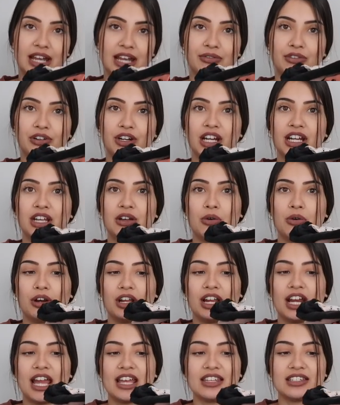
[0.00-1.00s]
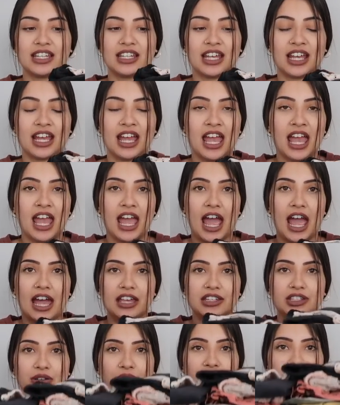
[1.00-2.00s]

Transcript: I've already organized it. As you